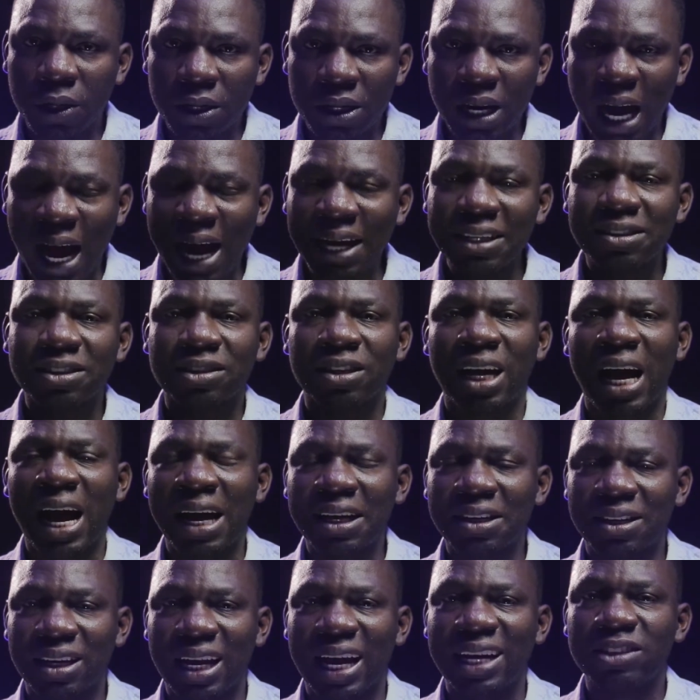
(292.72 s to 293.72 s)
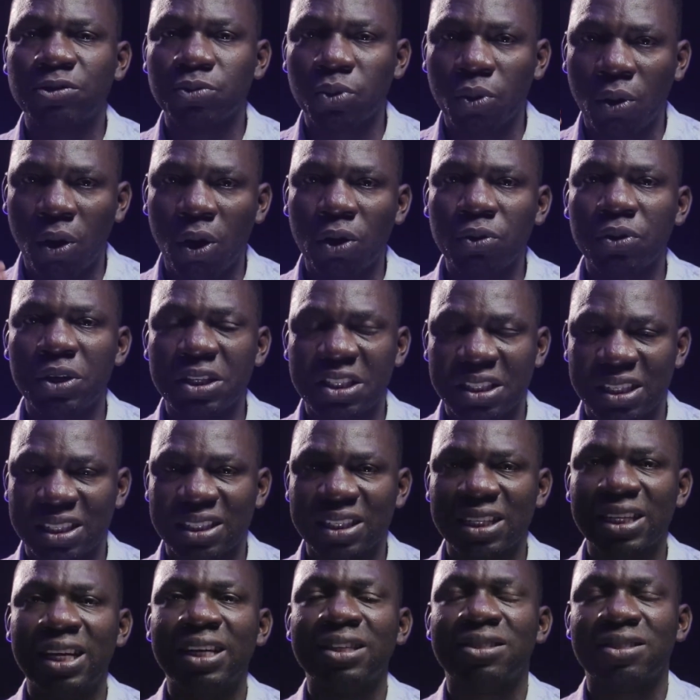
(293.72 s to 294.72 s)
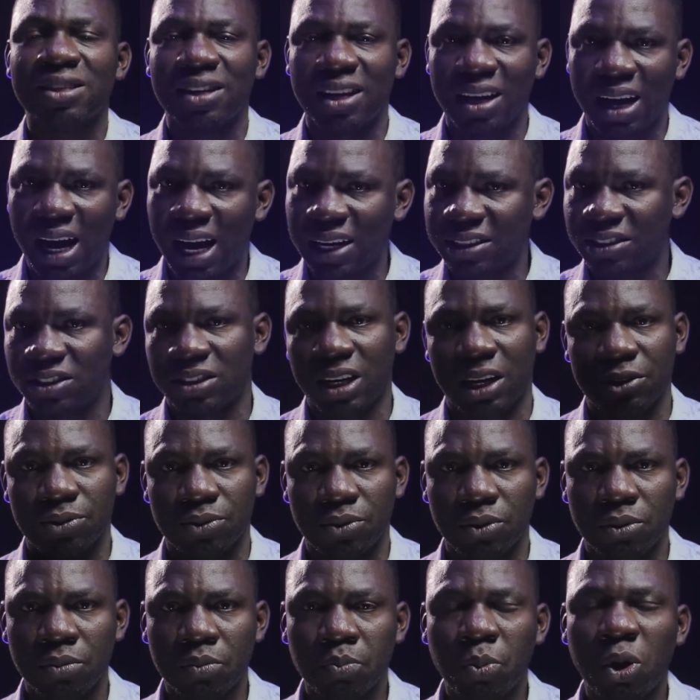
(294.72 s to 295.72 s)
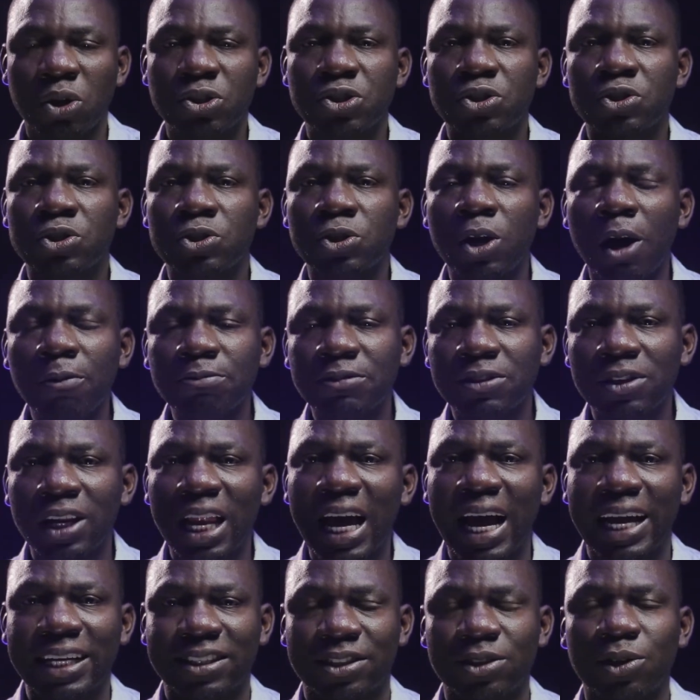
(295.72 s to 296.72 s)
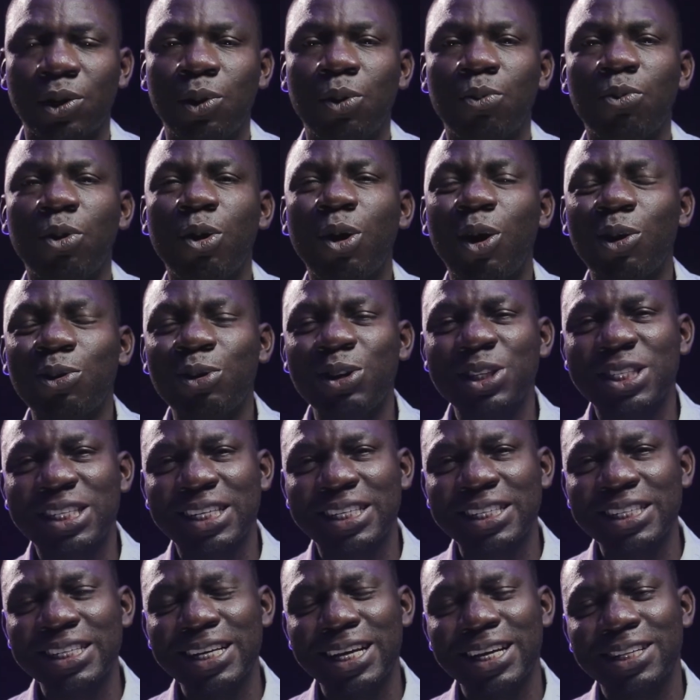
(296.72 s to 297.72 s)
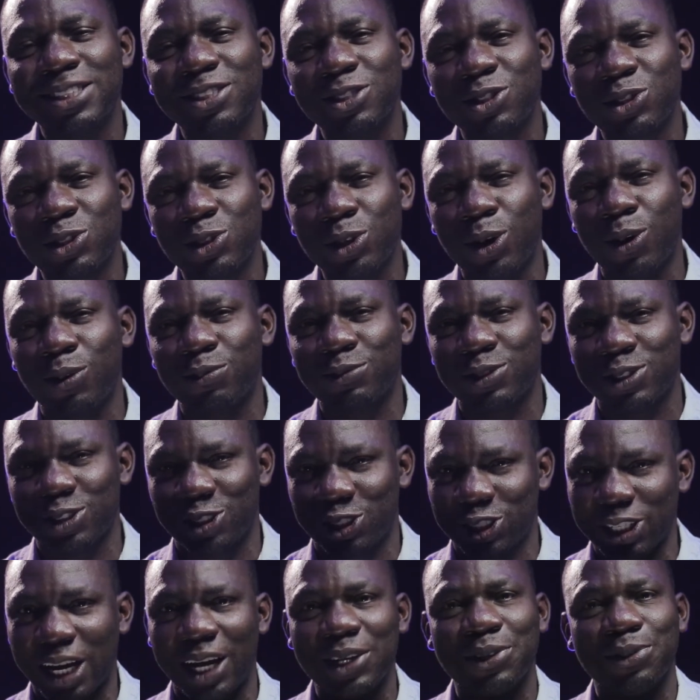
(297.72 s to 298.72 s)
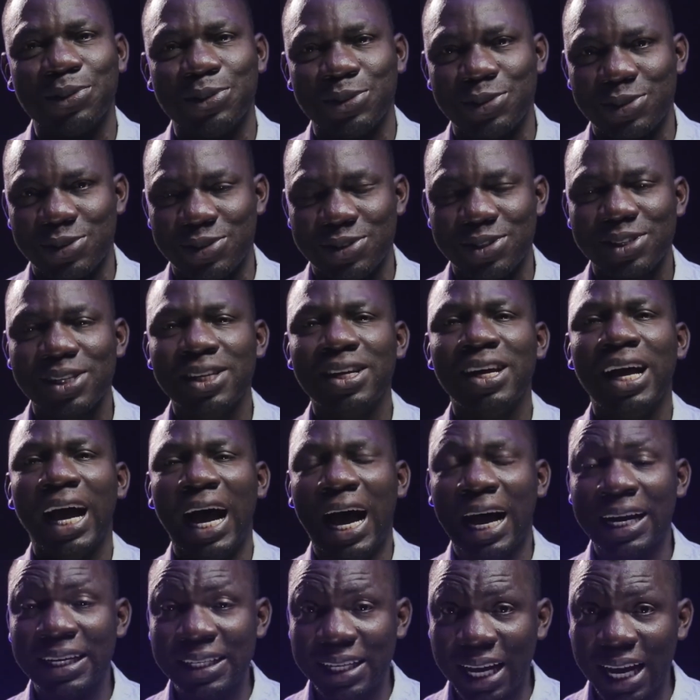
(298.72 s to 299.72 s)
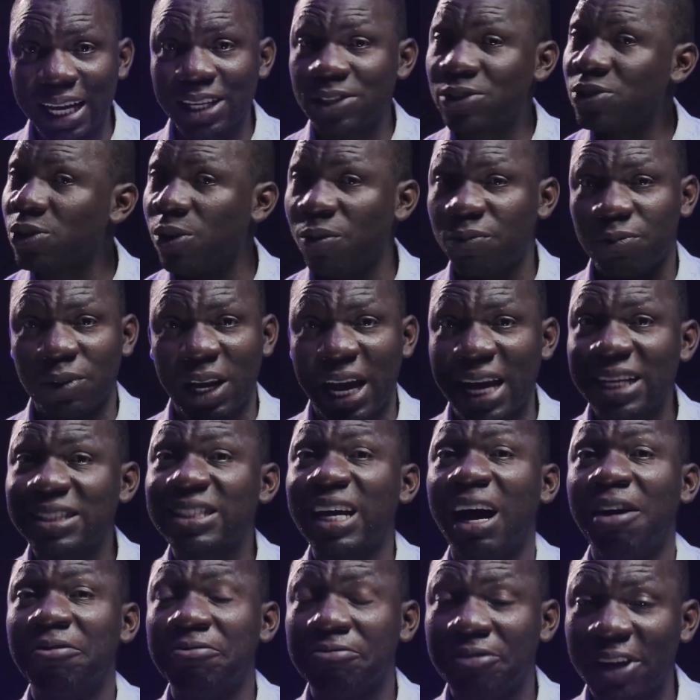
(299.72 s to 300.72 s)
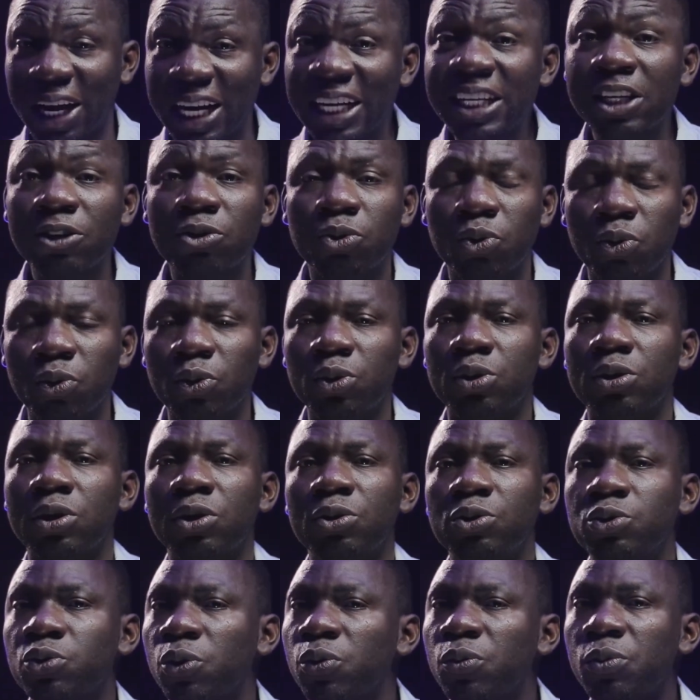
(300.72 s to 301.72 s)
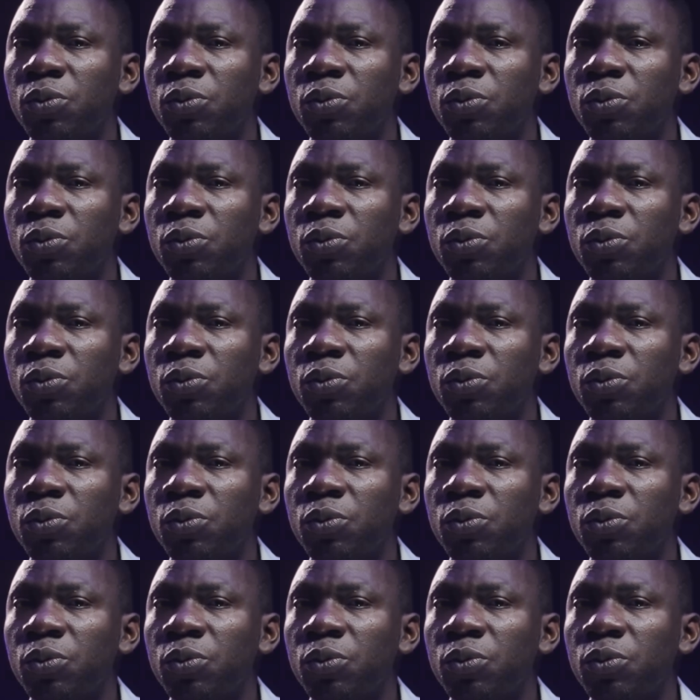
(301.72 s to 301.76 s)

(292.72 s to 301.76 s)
hard light will always create a hard shadow. But soft light will always create soft shadows. And then soft lights are very good to